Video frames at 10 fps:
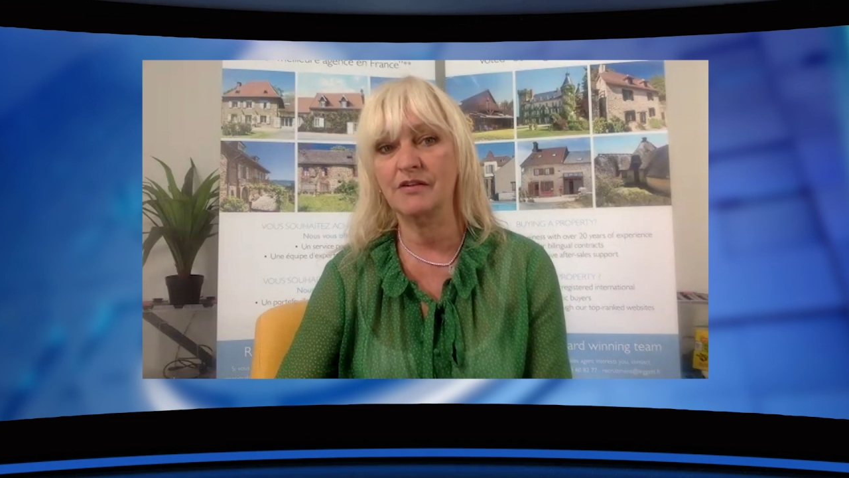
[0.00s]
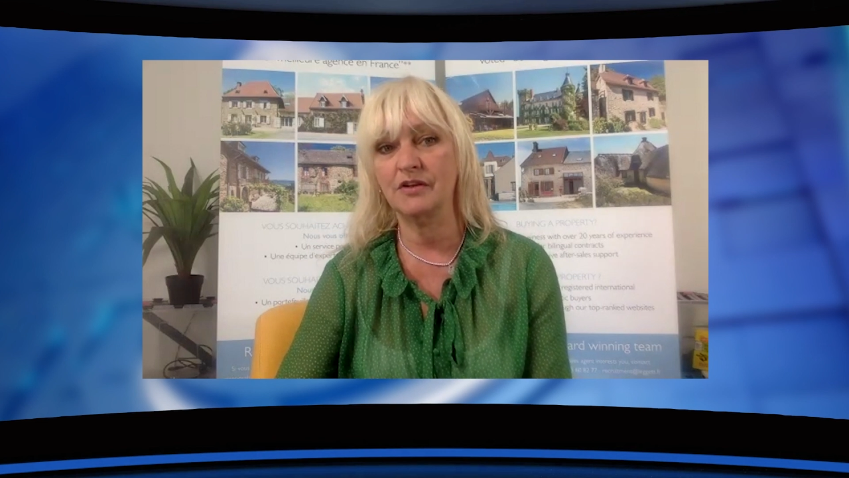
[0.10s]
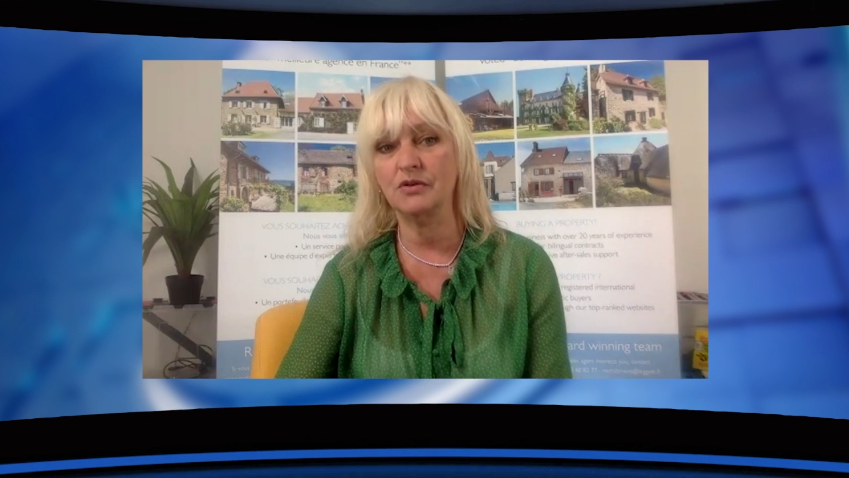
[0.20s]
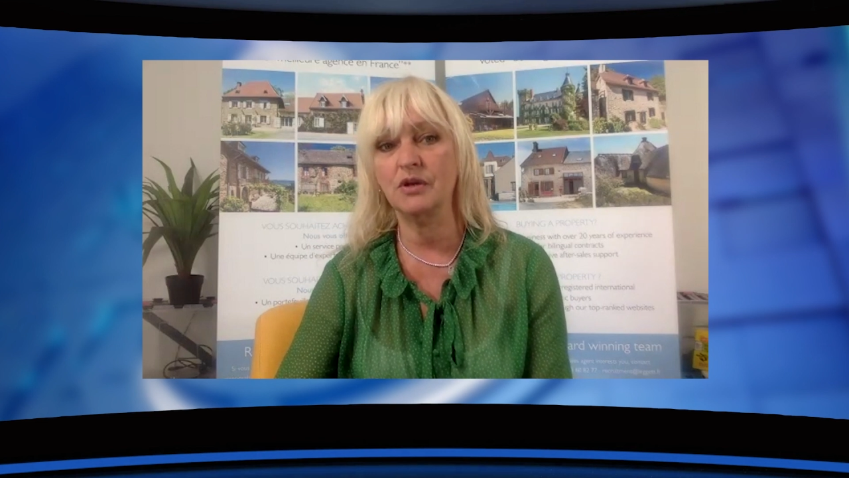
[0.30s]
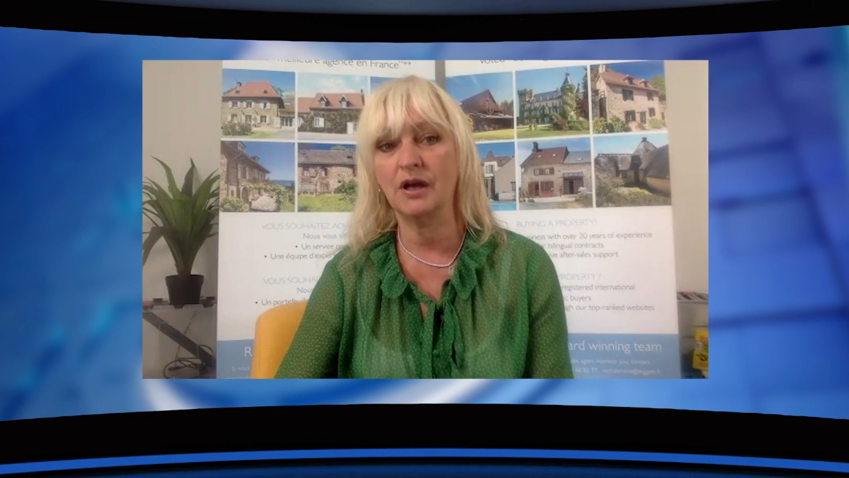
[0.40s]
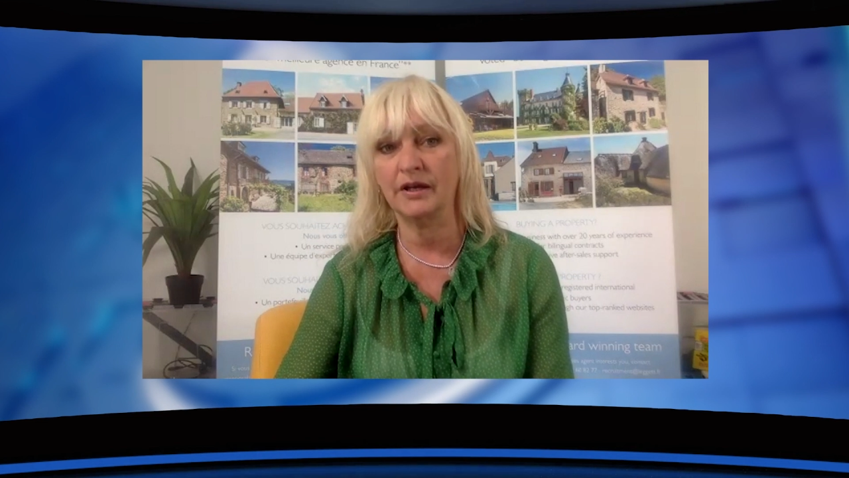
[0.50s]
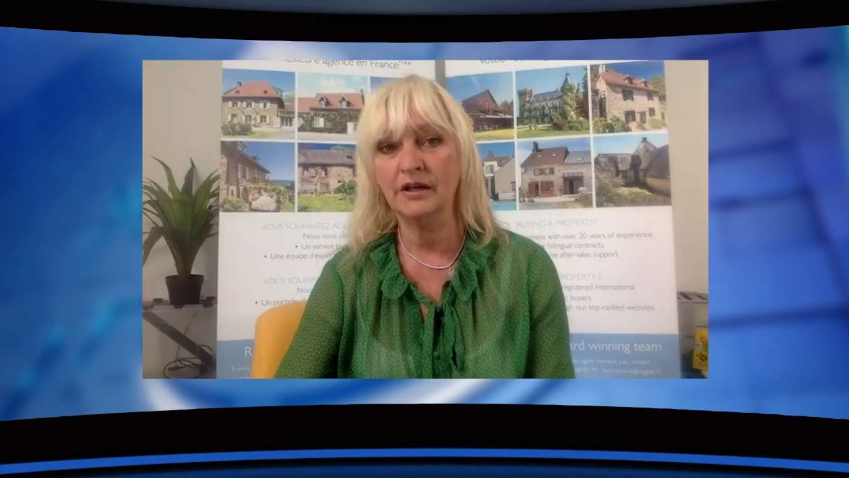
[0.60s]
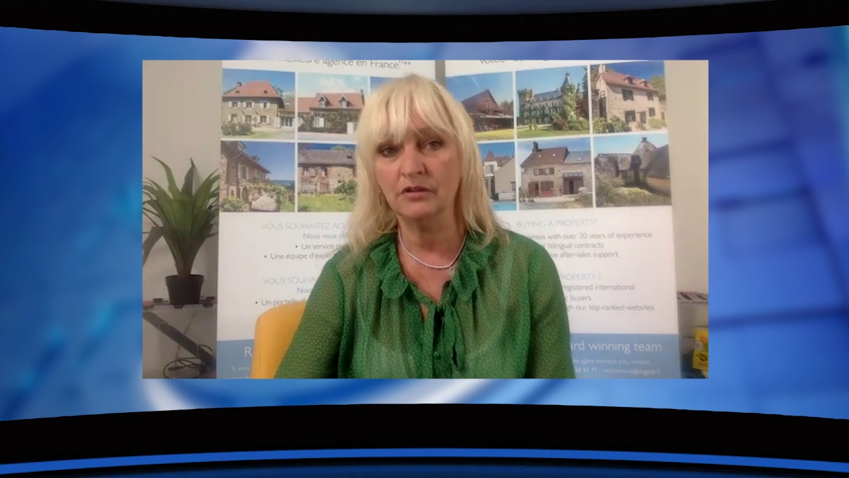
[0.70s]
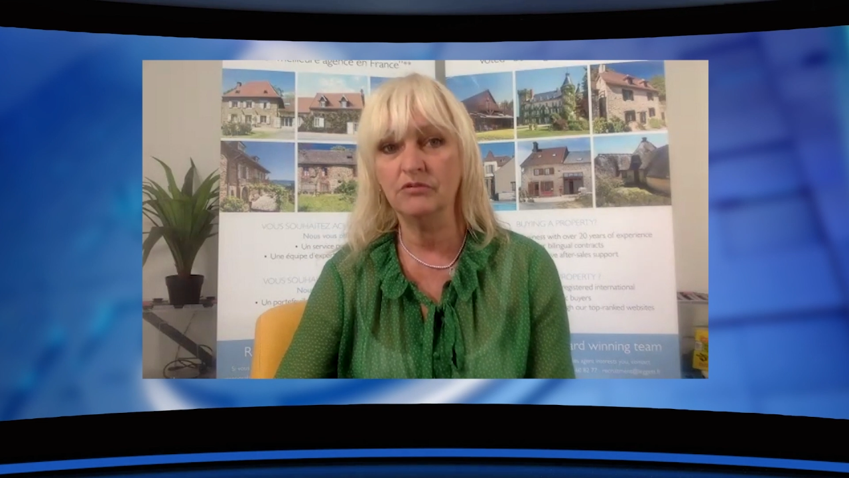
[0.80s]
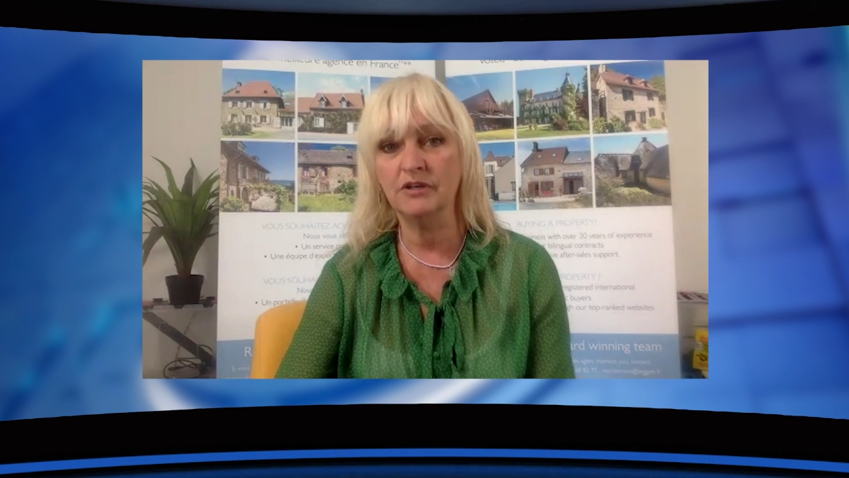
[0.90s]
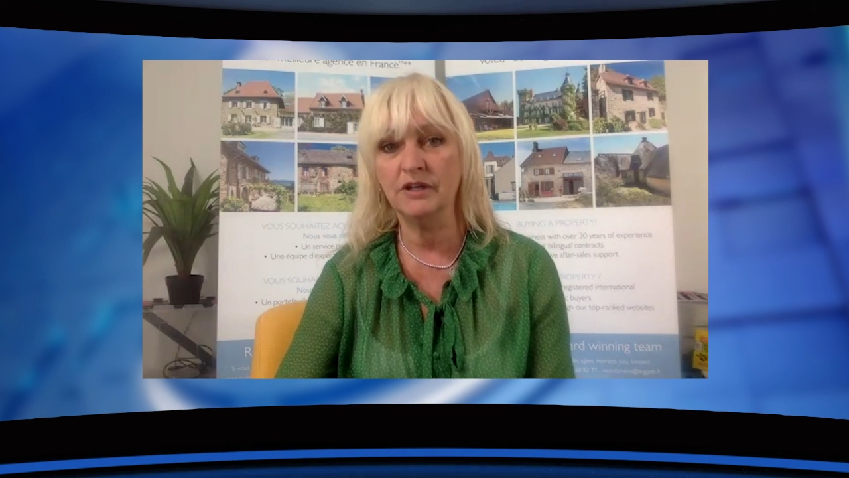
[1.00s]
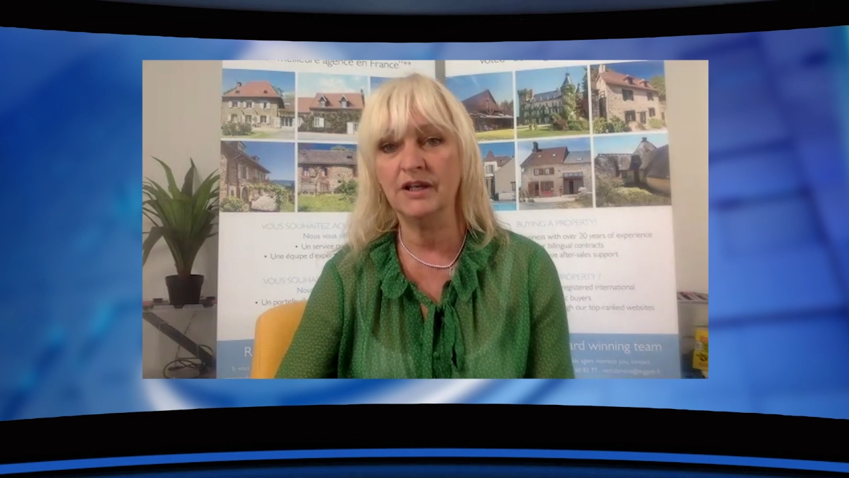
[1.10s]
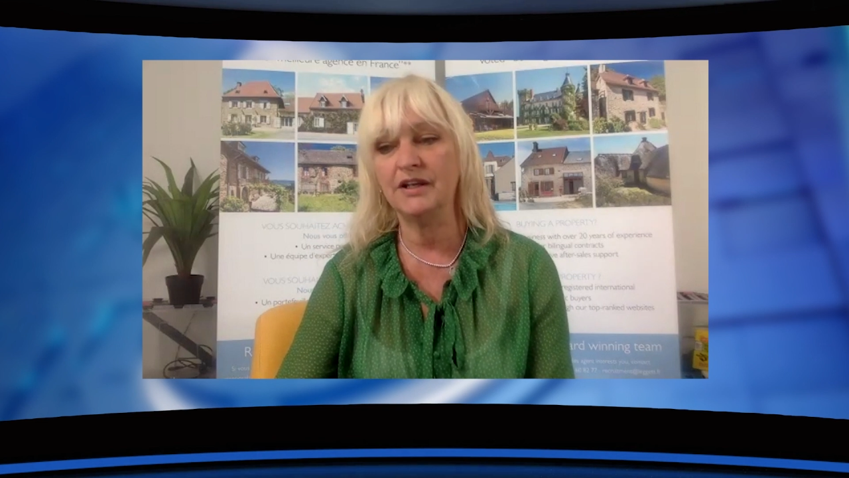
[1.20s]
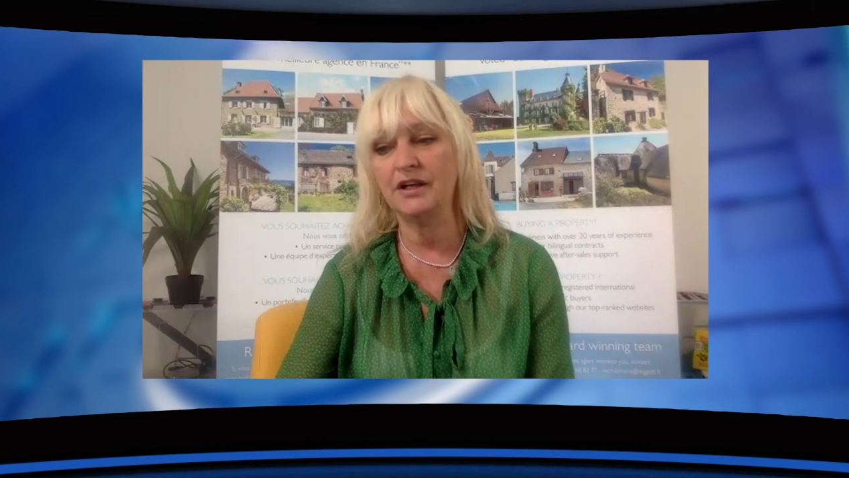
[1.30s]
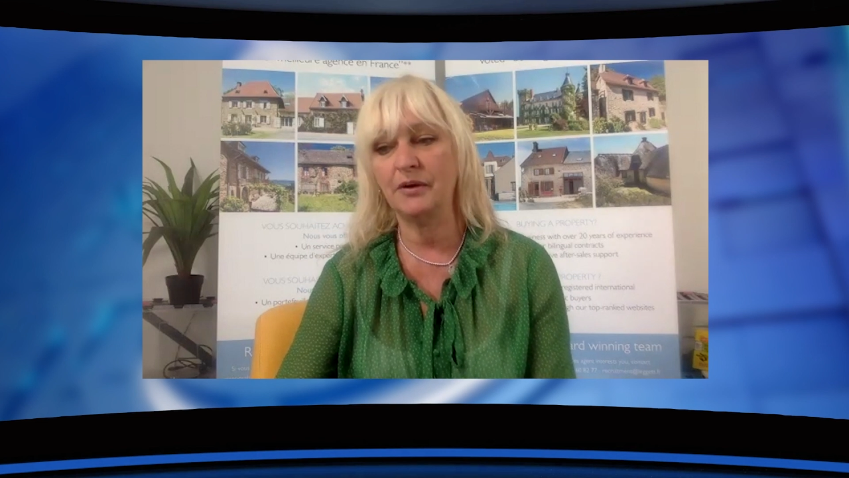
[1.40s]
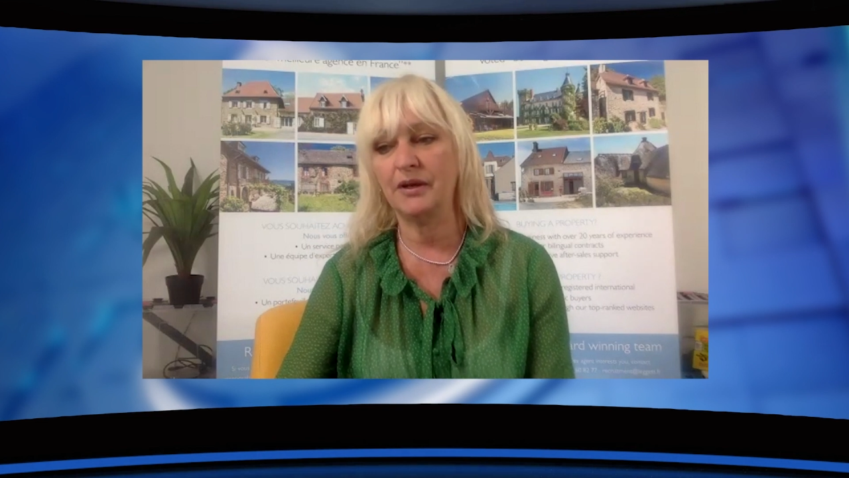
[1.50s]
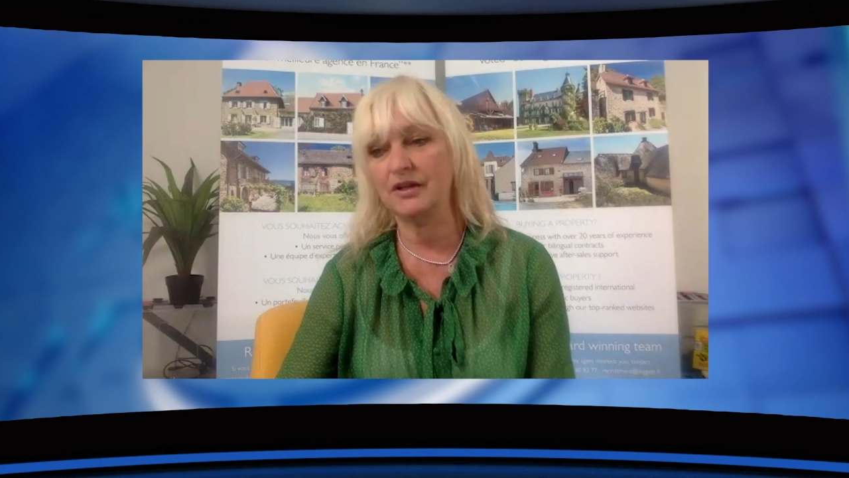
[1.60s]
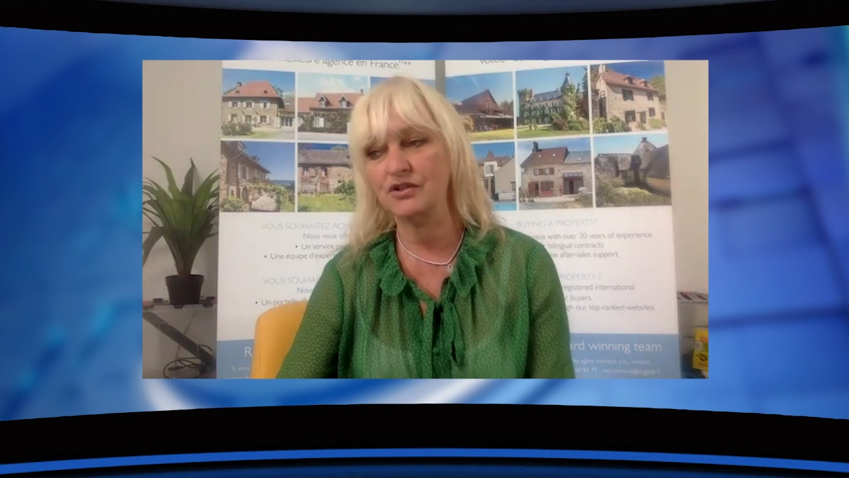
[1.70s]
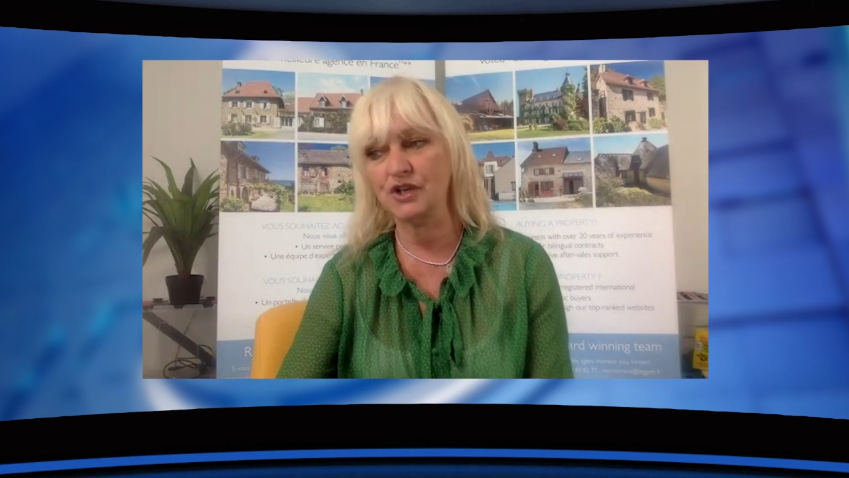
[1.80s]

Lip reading: that you like, really going in,